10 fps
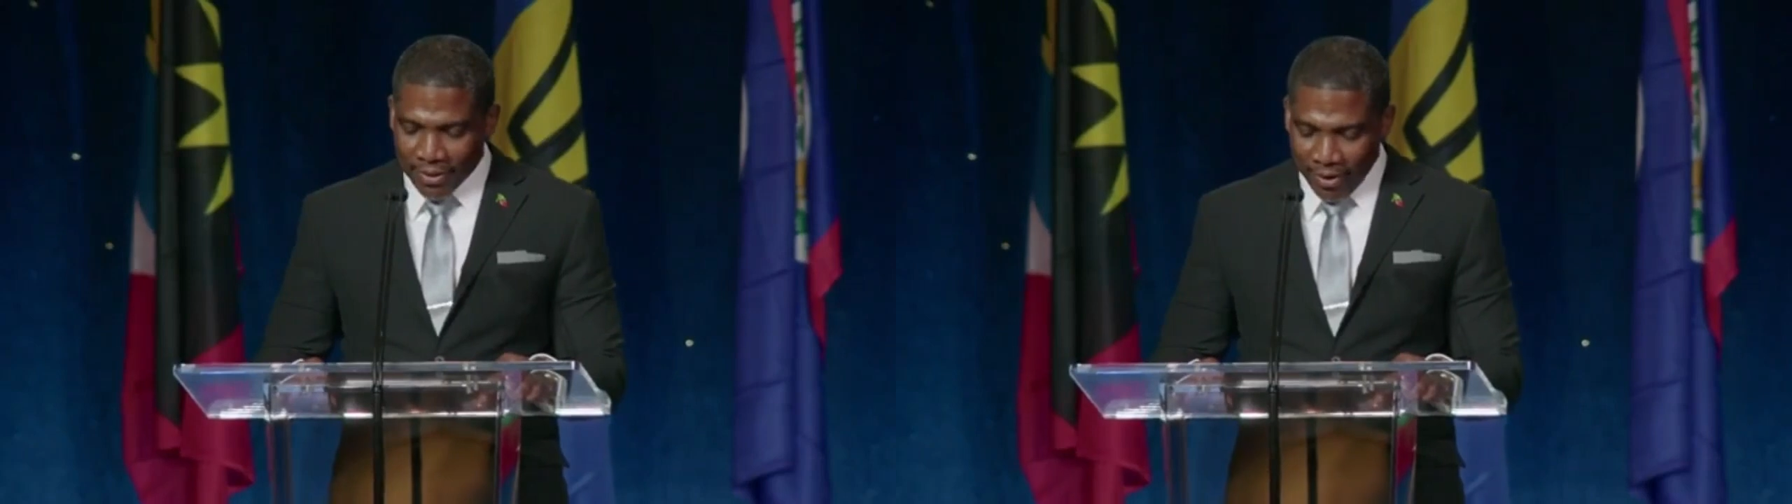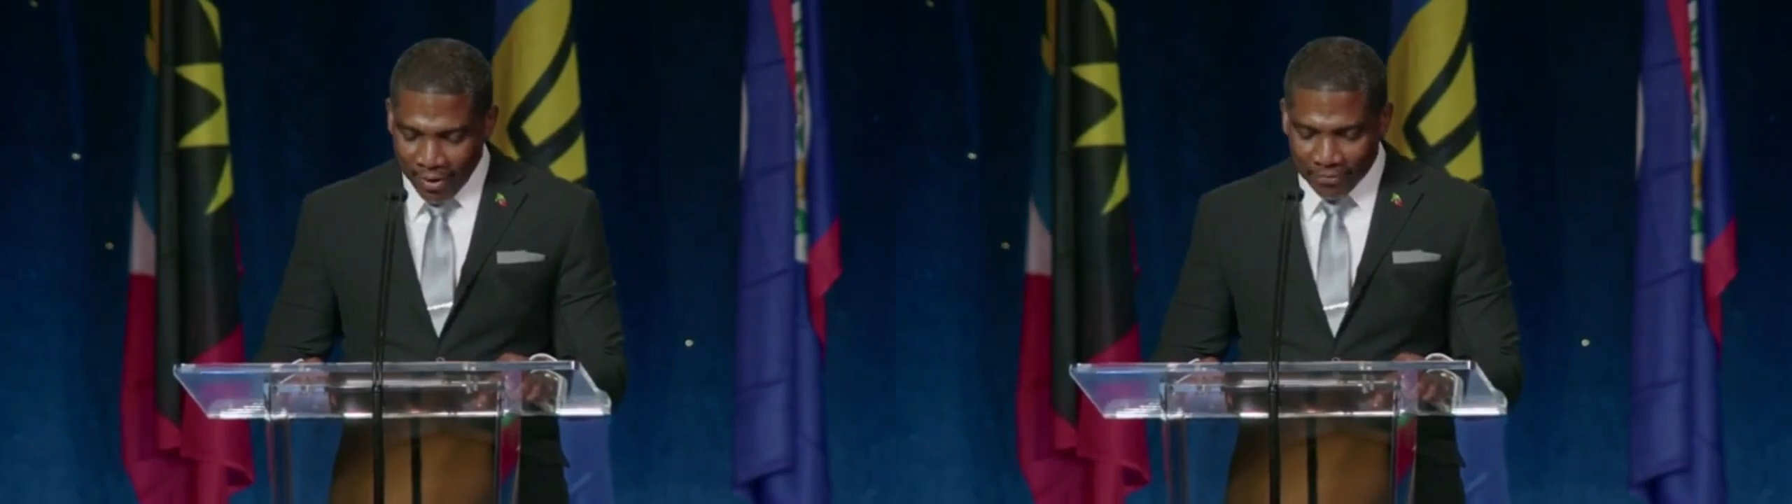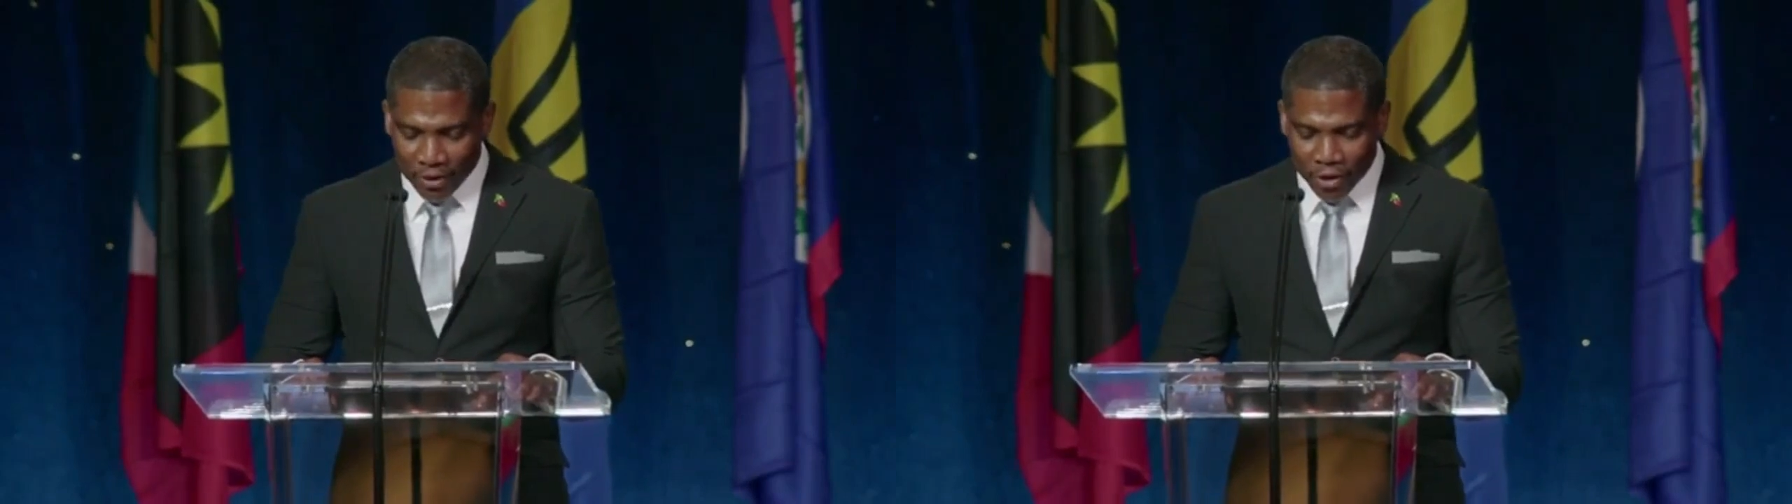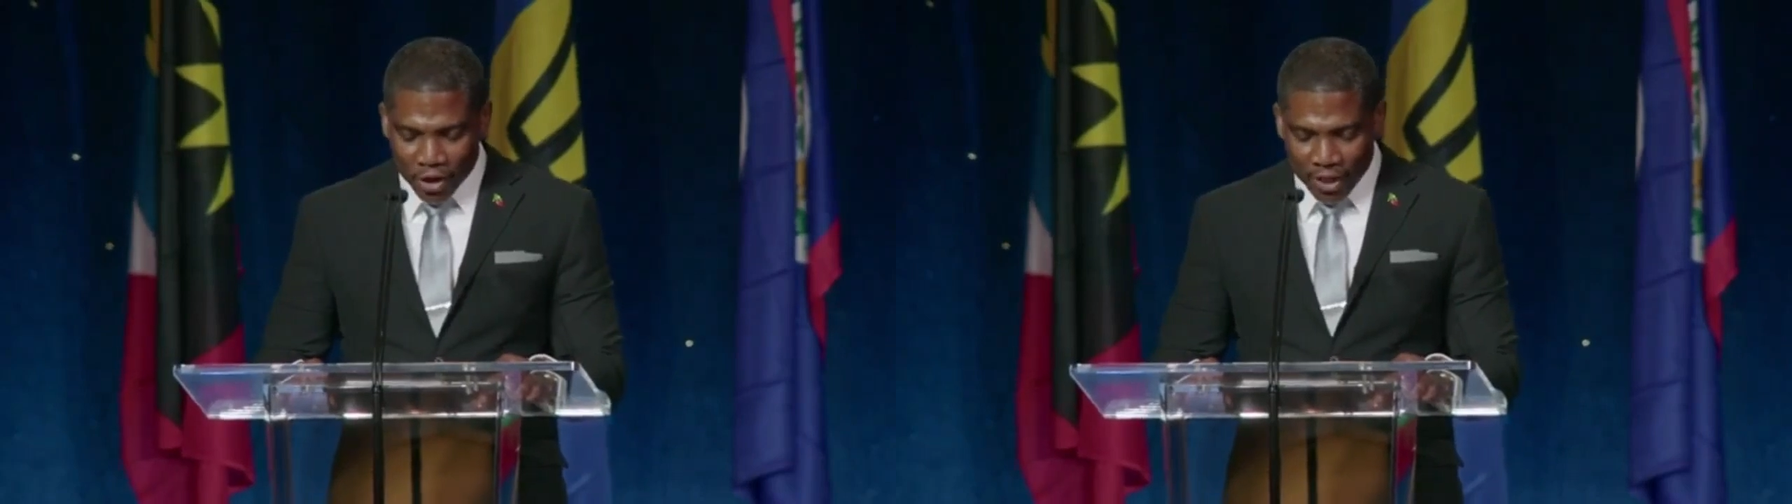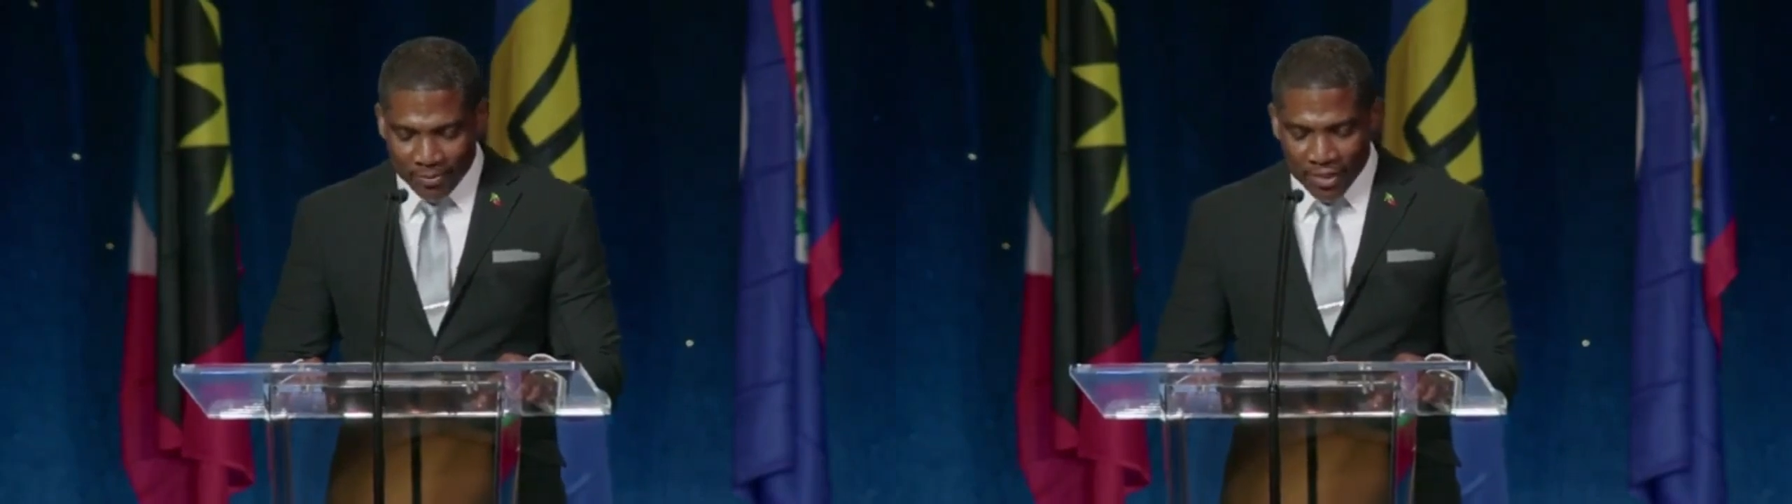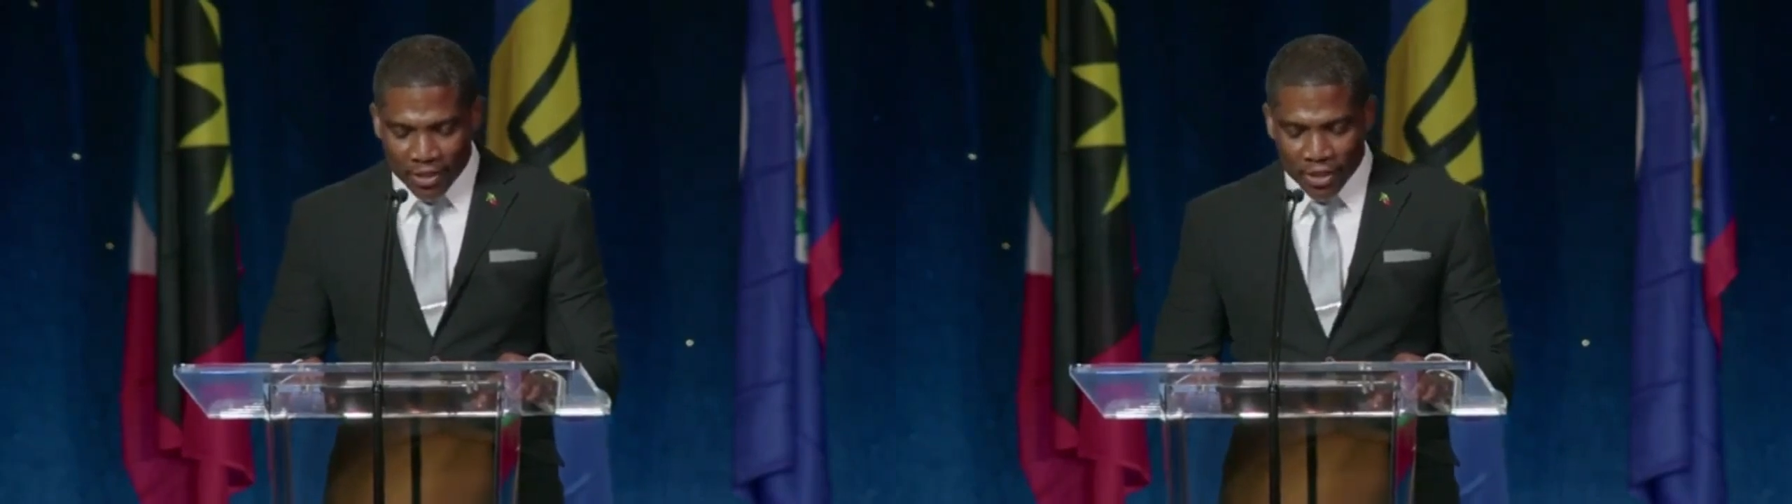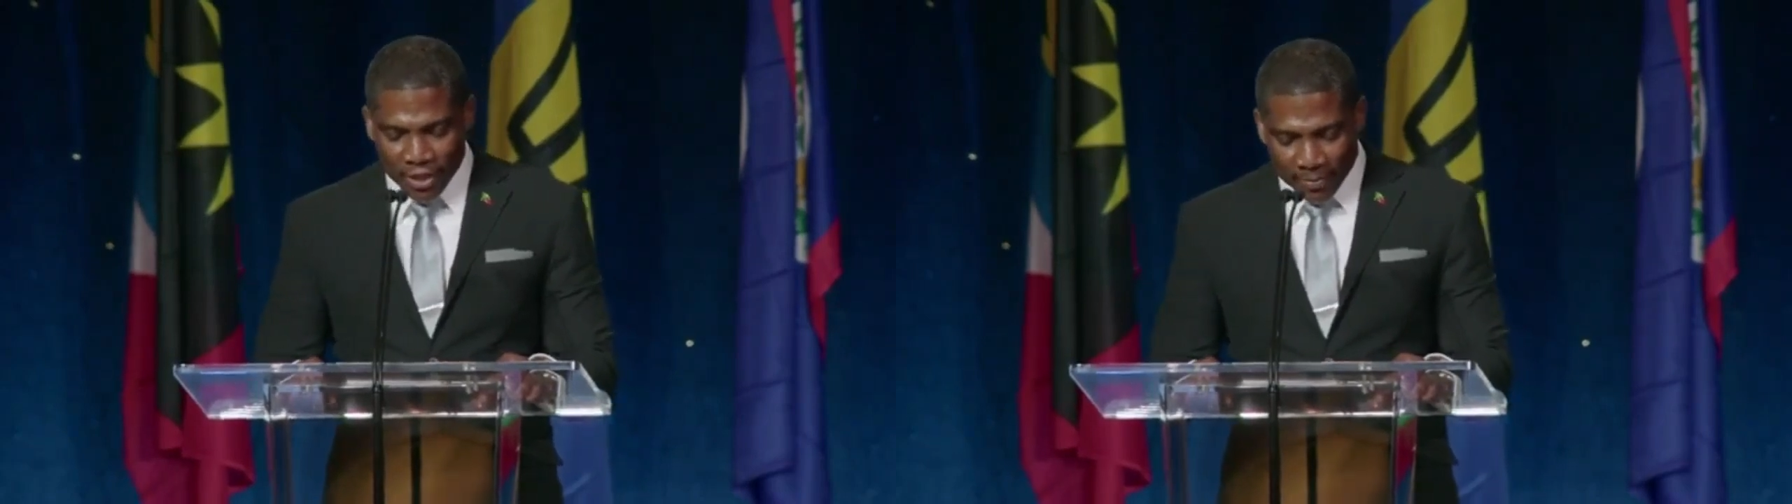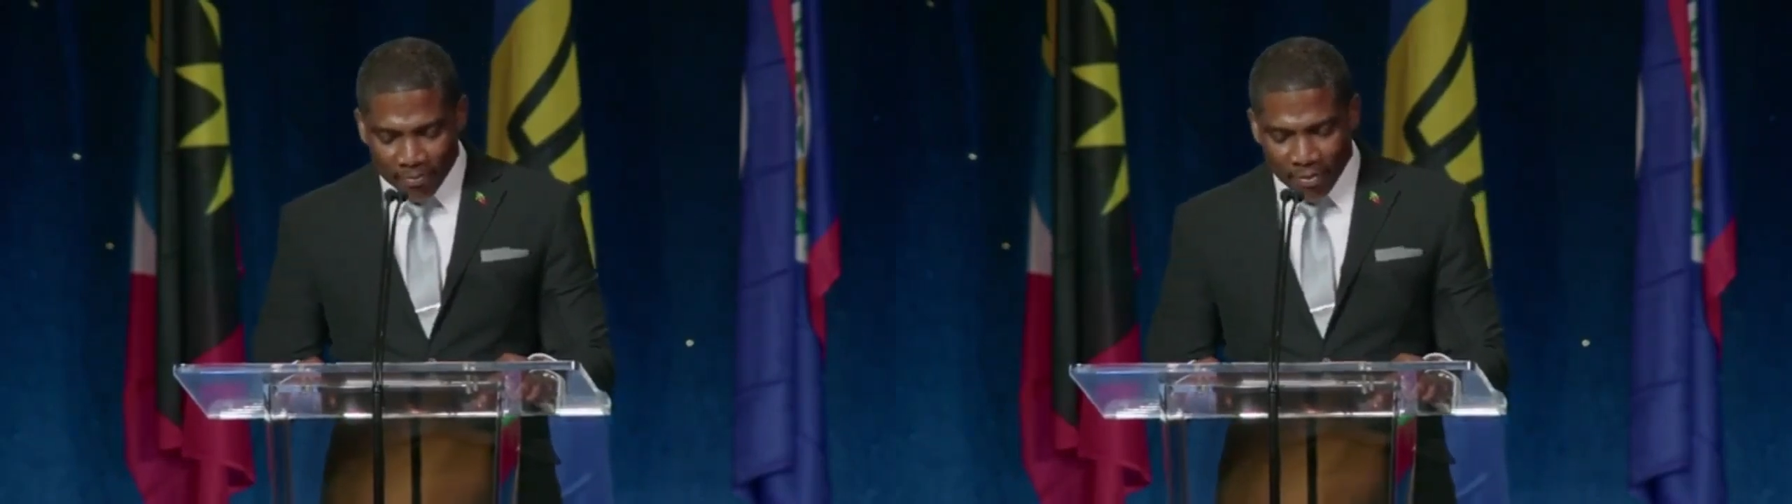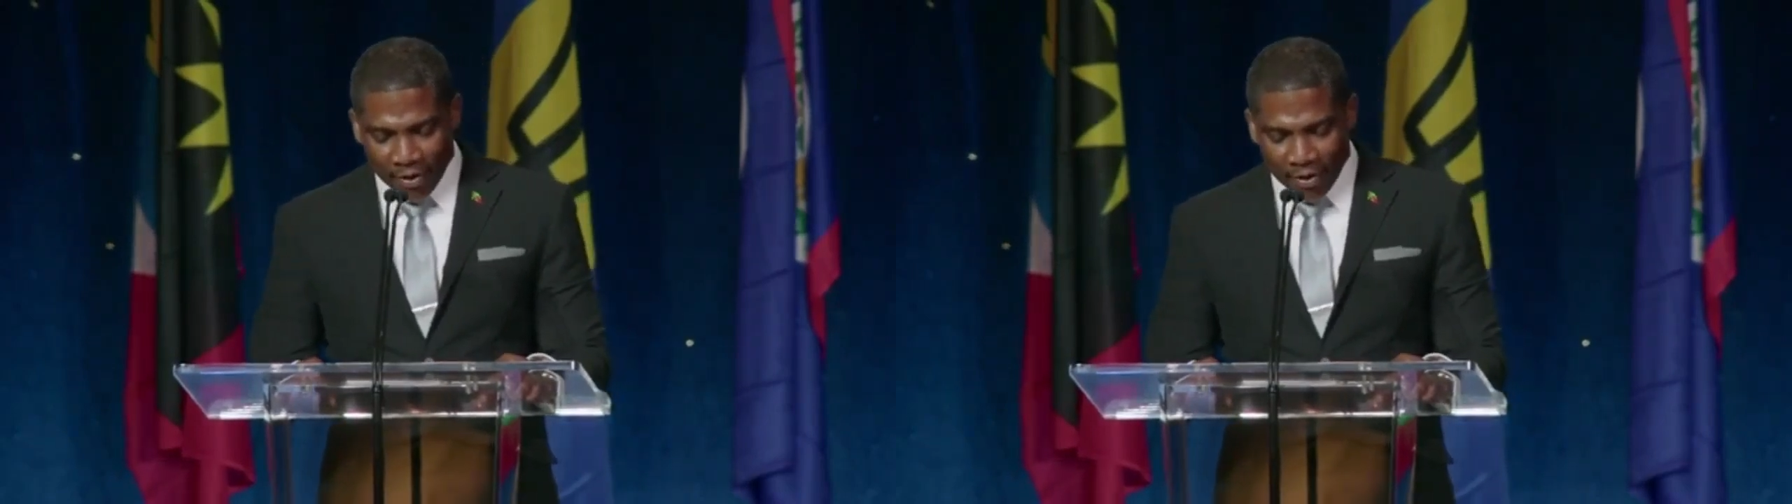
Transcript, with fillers: of the chairmanship